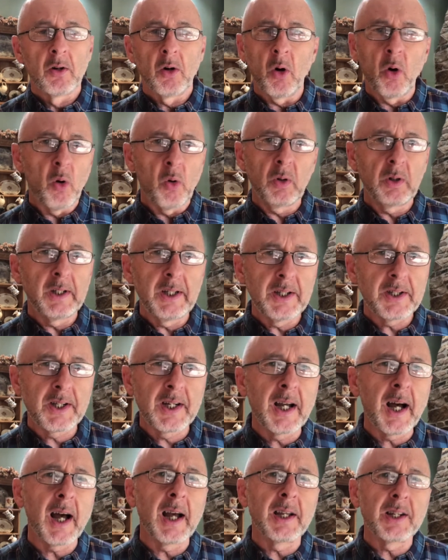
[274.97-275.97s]
All these
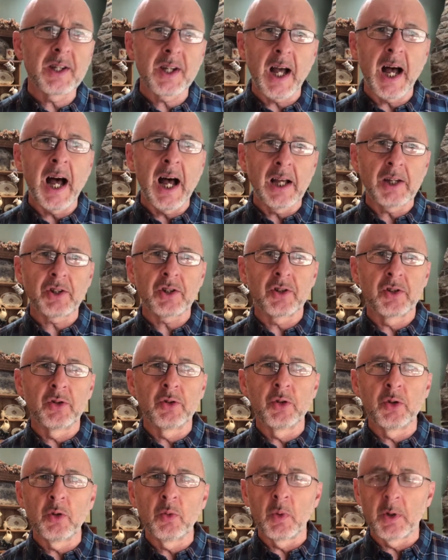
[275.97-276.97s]
guys asked to
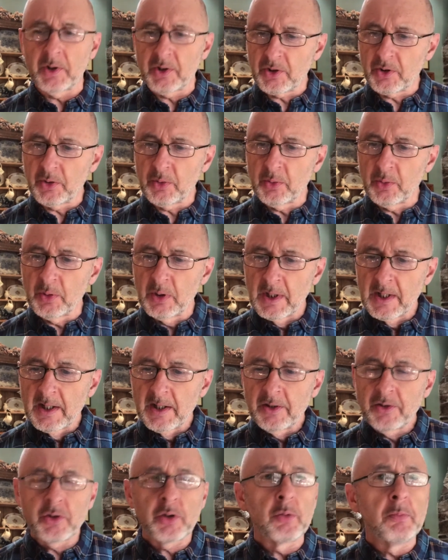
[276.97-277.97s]
do was to
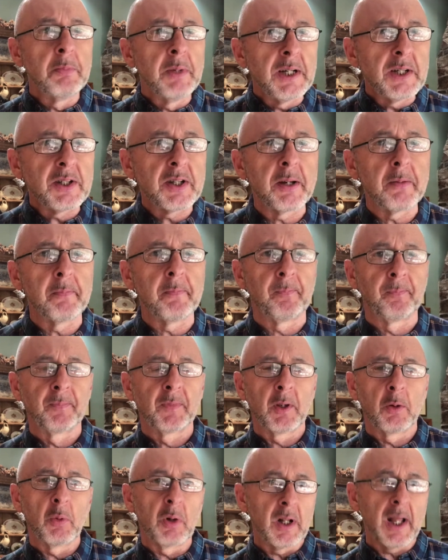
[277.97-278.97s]
meet him.
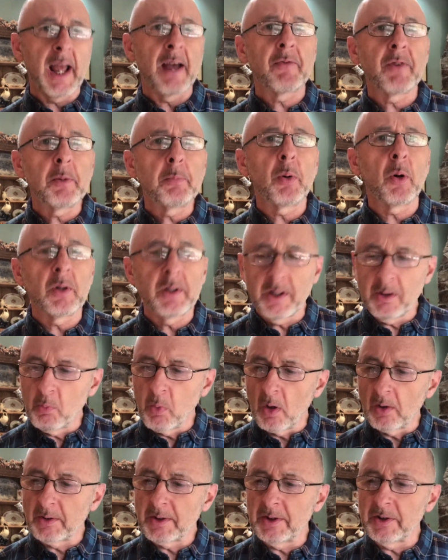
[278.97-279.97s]
Well, everybody
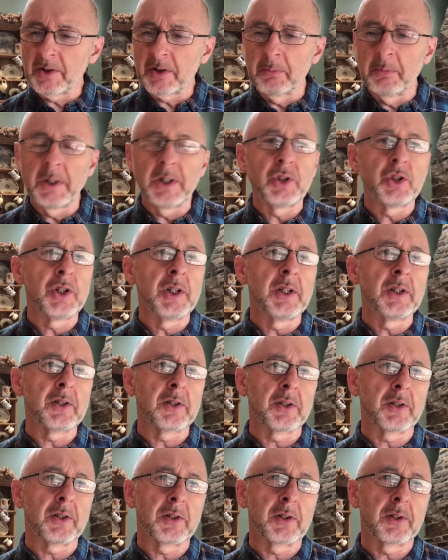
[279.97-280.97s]
wanted to meet
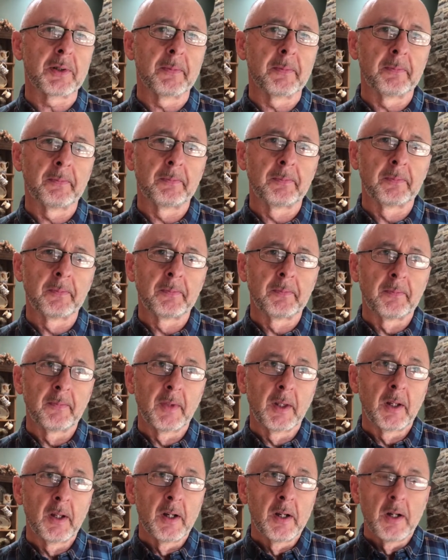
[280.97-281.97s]
Jesus.
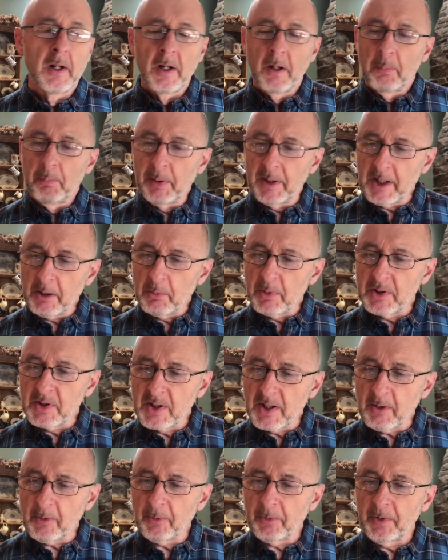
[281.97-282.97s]
But it was as
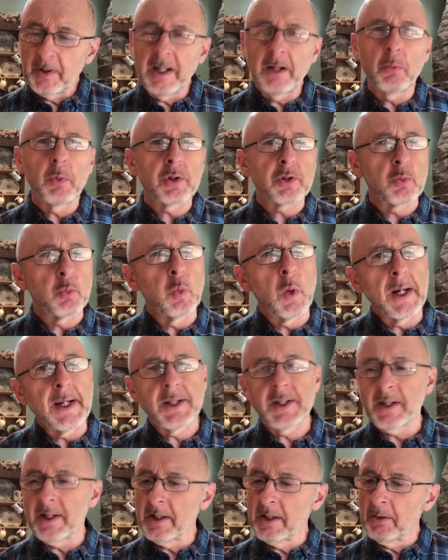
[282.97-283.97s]
if he was
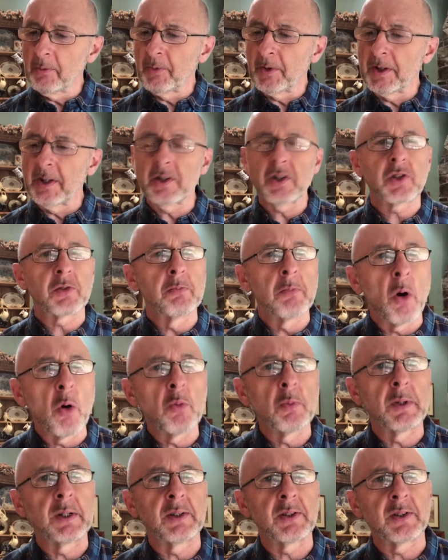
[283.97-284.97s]
waiting for this
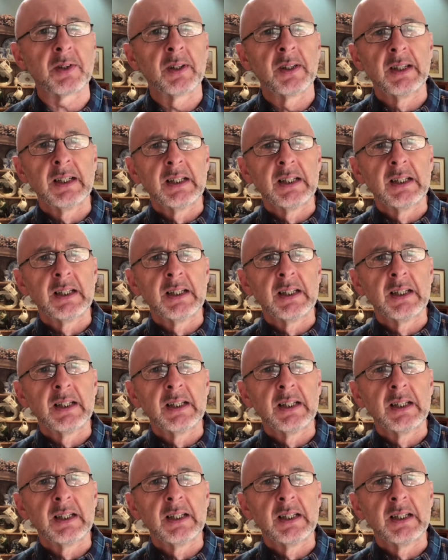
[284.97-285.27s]
moment,